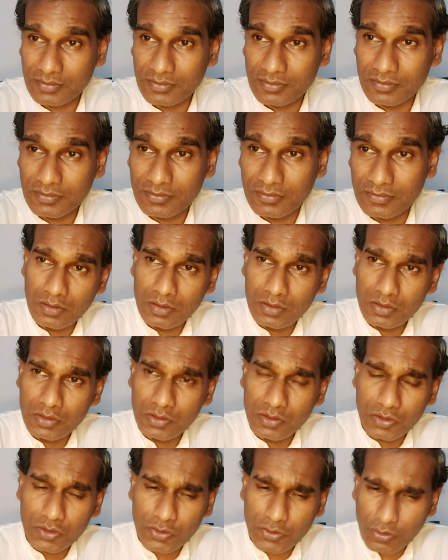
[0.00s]
So we
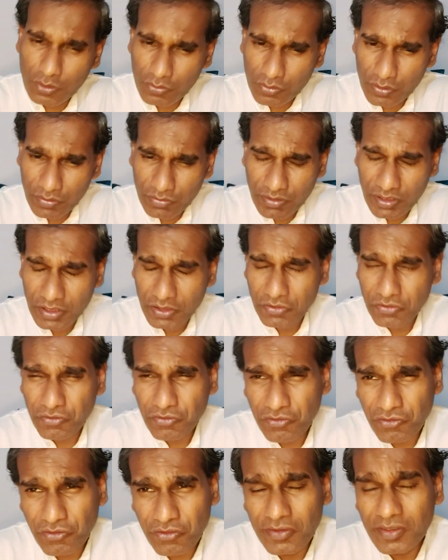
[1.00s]
were filled
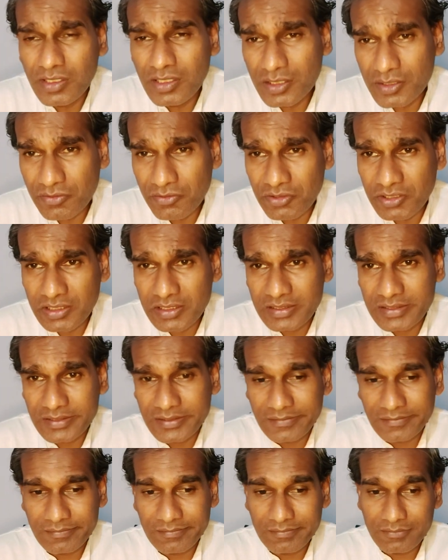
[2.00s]
with
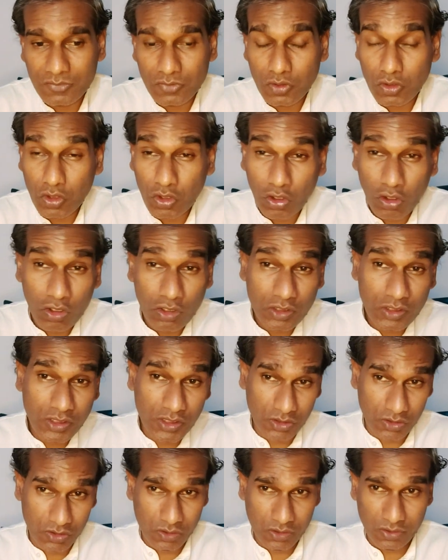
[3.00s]
all sorts of
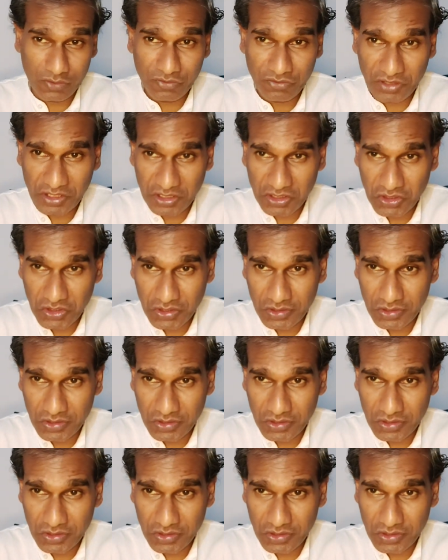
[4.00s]
treasures,